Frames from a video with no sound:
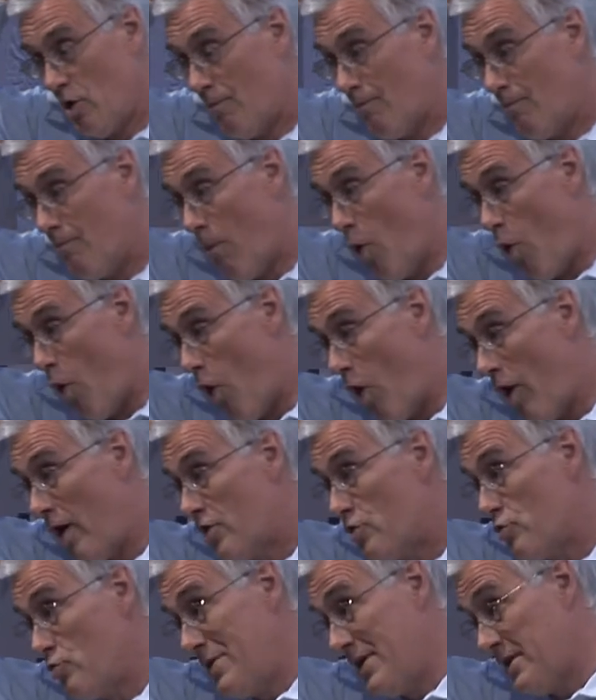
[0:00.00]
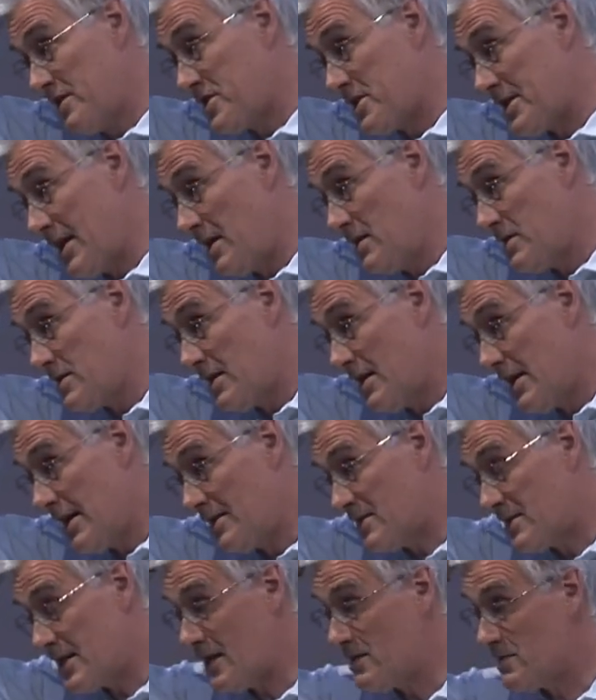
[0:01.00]
more real estate
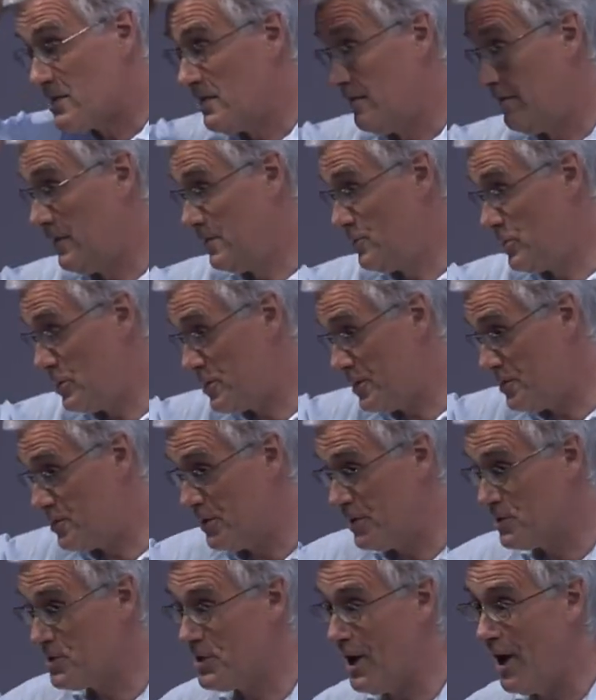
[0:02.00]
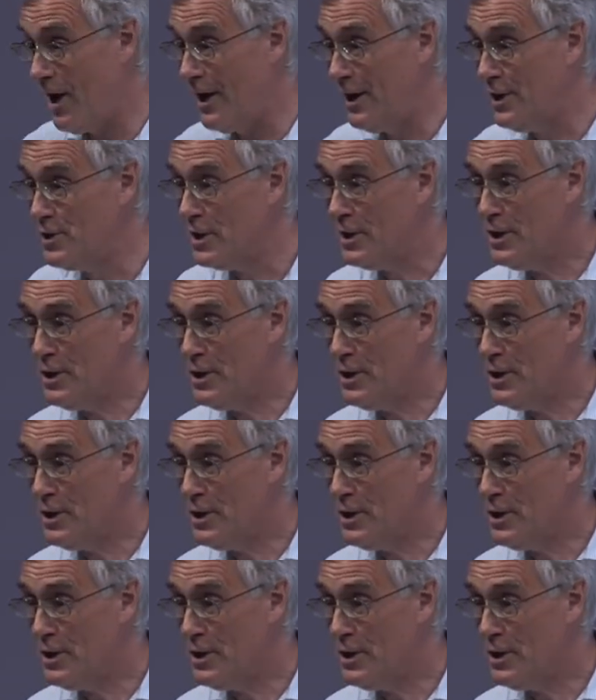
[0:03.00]
intensive. And just as an aside,